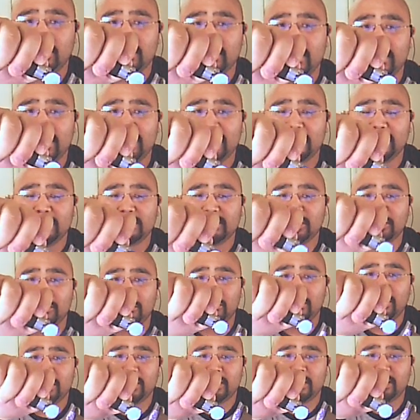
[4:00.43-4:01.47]
in the stogie,
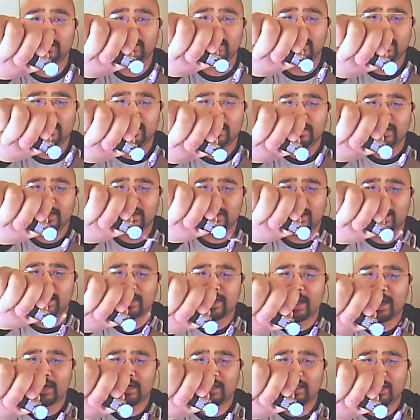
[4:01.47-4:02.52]
and it got a
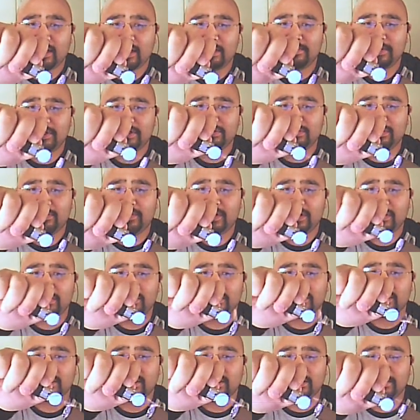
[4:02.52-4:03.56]
lot of mixed reviews.
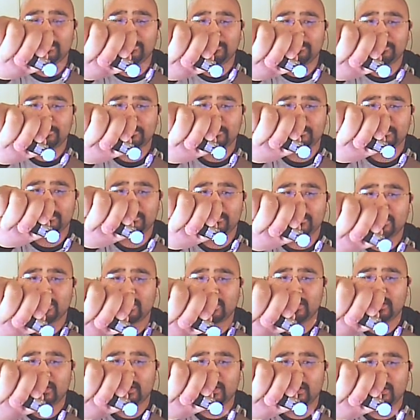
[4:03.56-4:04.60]
A
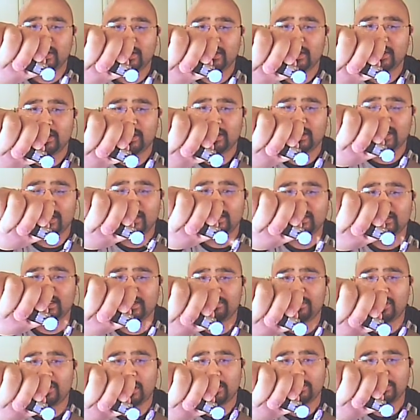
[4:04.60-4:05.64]
lot of guys had
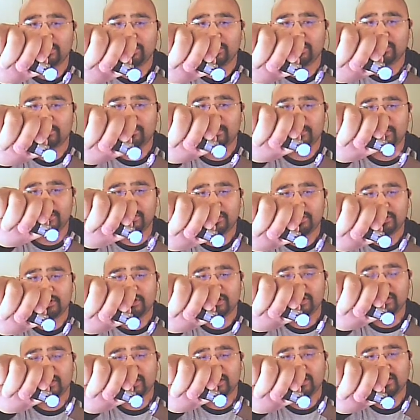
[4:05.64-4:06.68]
problems with the burn, didn't
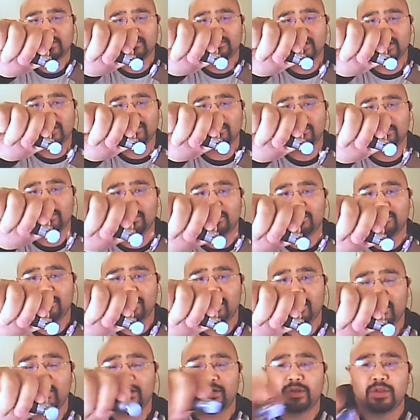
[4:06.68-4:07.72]
like the flavor profile,
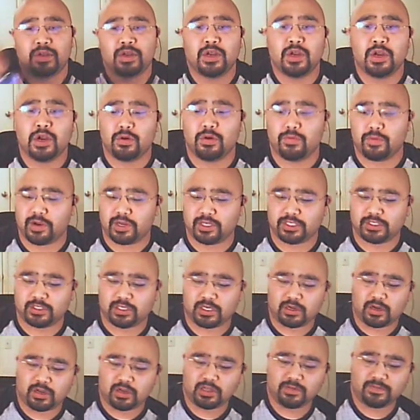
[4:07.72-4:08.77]
whereas all
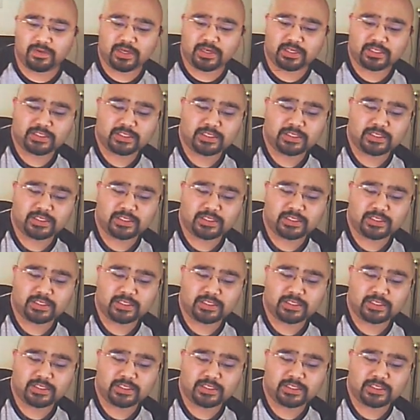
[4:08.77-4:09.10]
of us